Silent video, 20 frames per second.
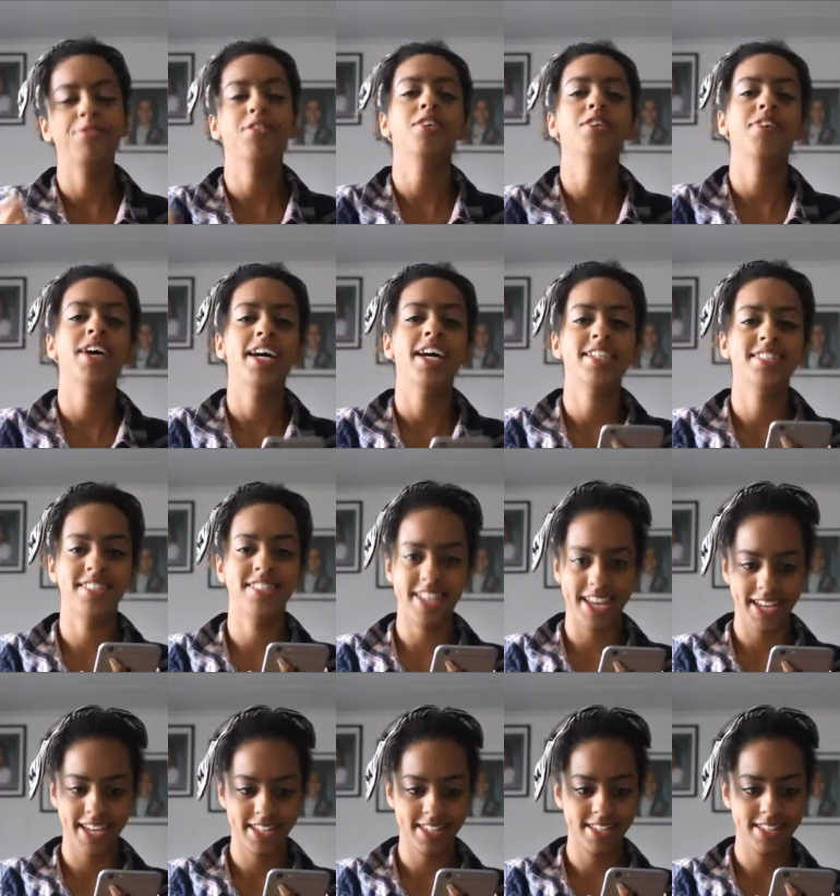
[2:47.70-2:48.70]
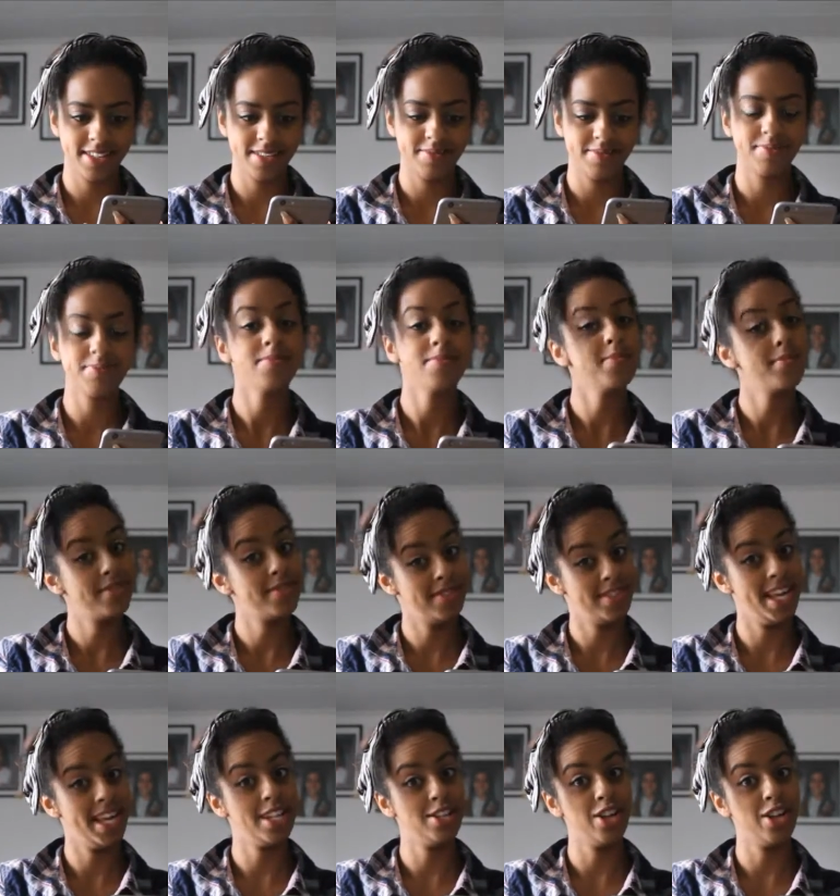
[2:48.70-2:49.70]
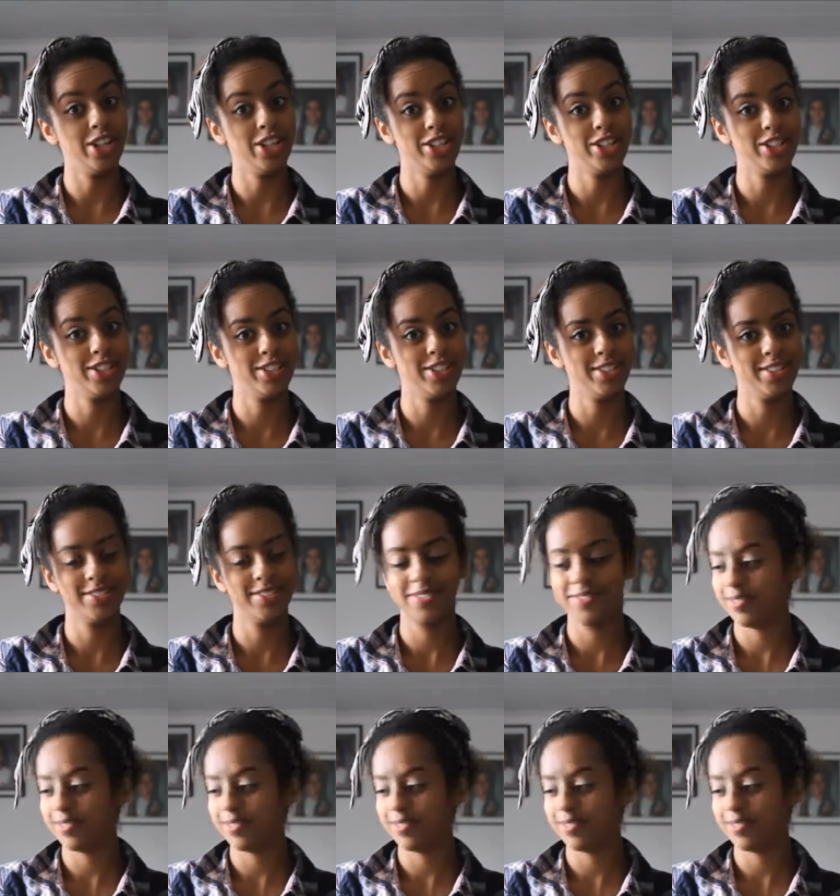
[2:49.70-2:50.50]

If you've had sex, ten dollars.